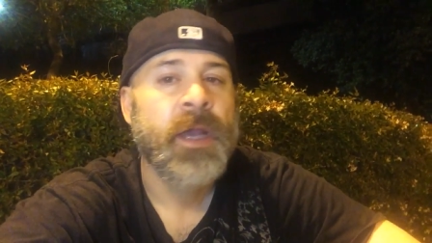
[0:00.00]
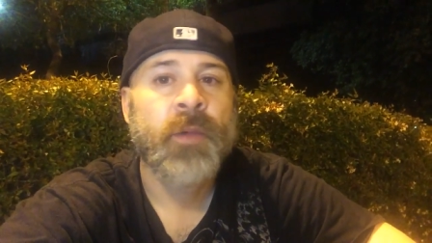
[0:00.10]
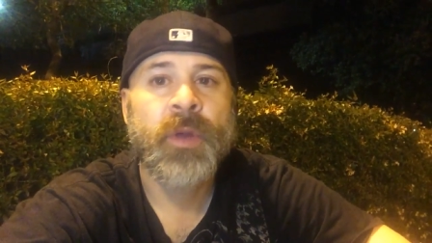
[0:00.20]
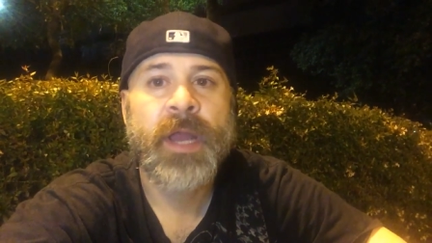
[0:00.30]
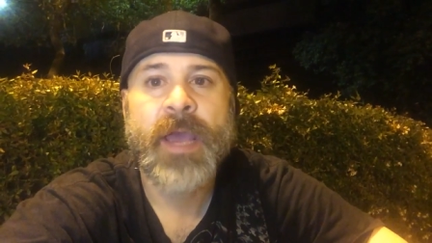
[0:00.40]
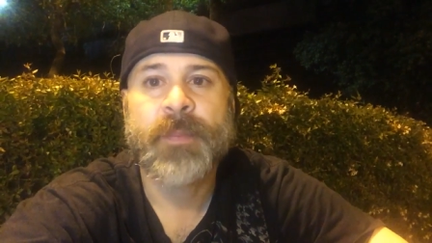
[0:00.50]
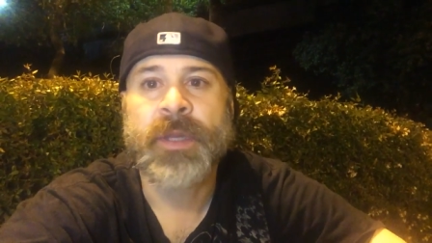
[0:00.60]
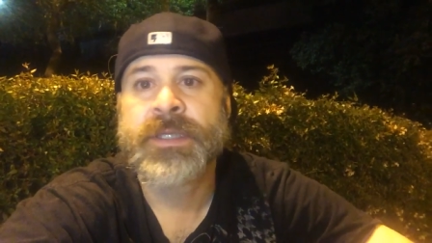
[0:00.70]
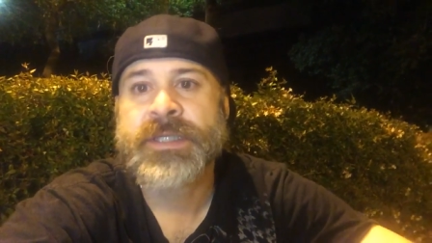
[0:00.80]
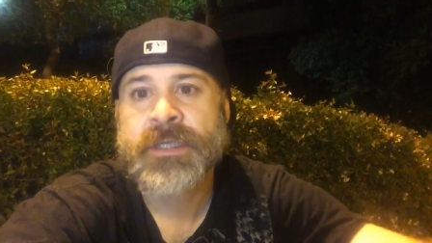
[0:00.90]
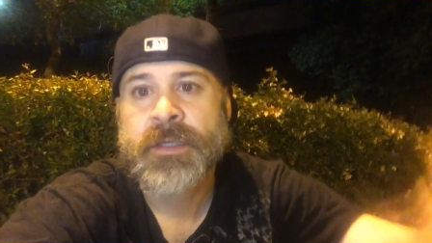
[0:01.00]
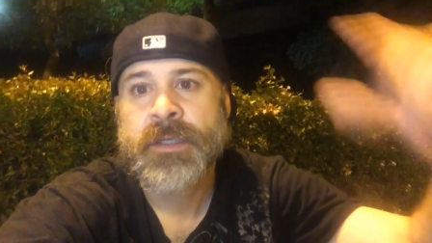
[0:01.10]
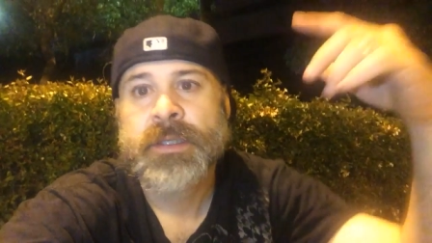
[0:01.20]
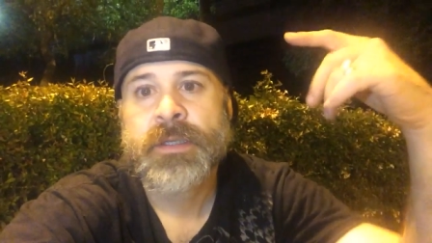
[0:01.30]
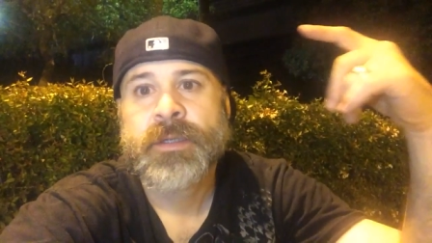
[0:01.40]
What happens?
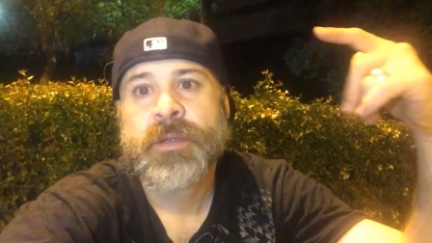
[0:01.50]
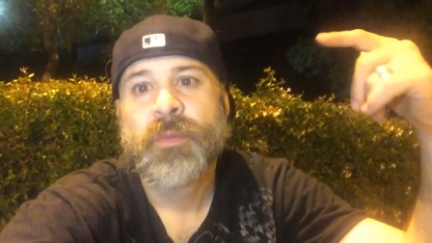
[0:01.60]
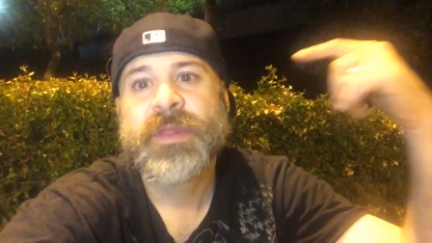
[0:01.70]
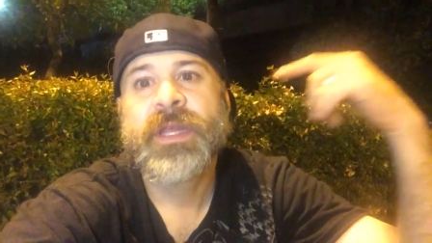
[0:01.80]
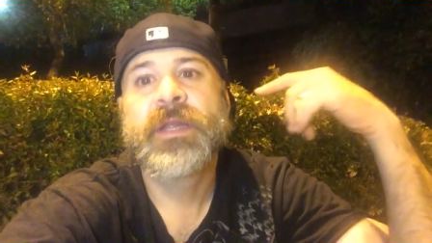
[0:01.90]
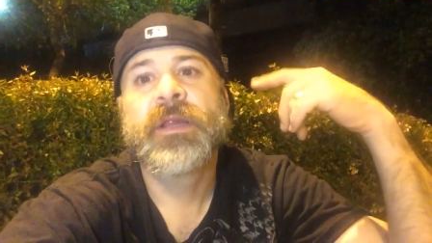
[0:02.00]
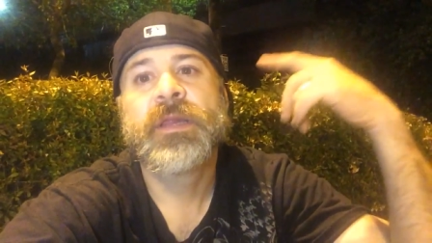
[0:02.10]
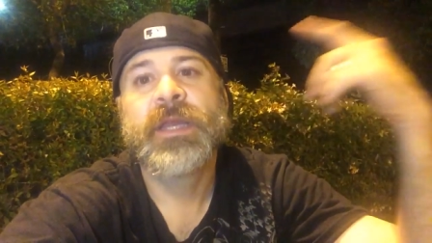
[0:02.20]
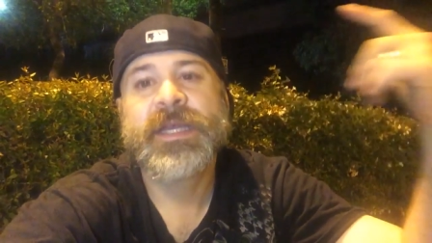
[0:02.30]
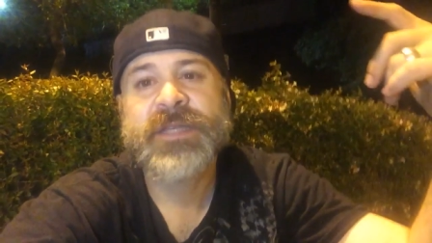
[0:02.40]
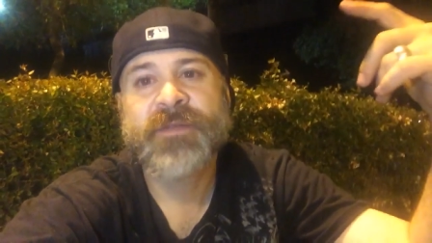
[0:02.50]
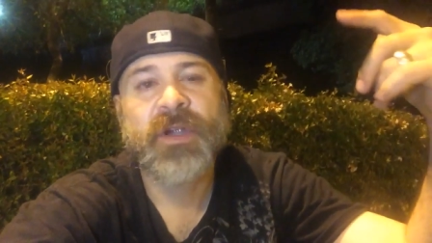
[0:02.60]
We think less of